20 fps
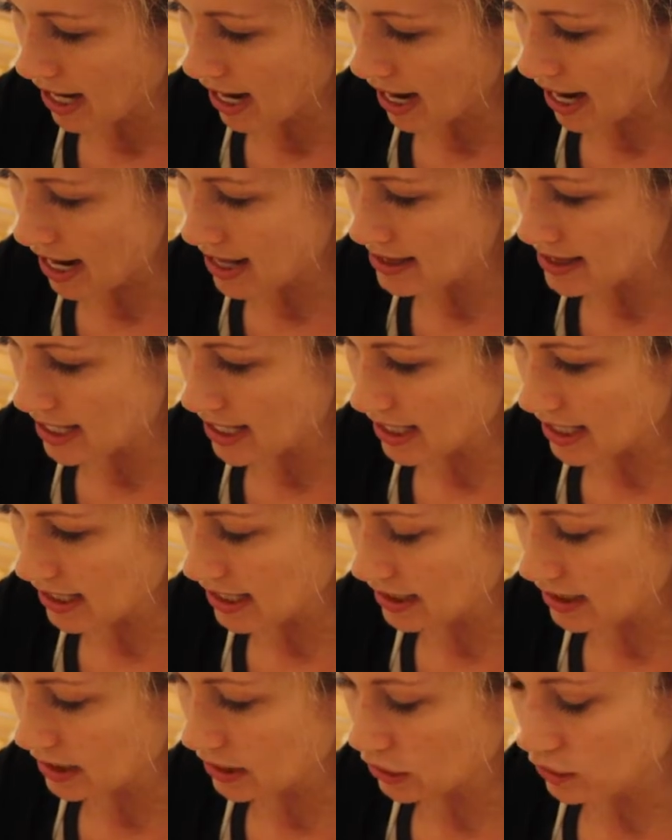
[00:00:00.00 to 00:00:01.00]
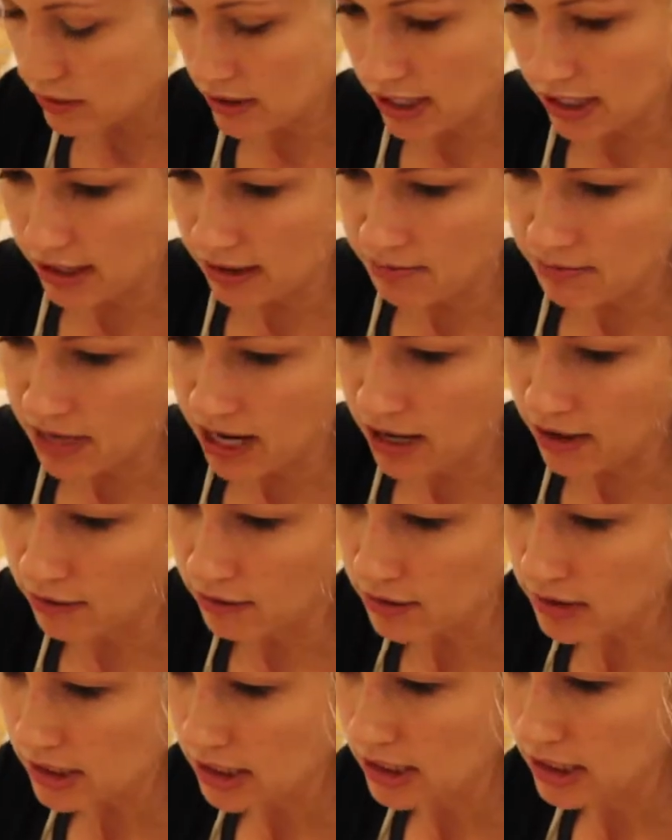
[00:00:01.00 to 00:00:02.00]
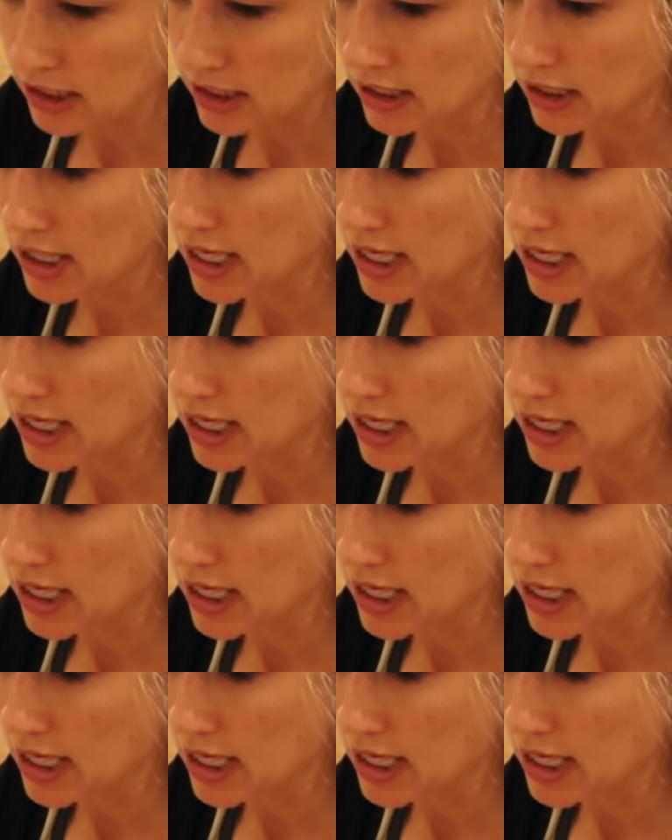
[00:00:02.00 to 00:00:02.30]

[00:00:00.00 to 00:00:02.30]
and then you take them out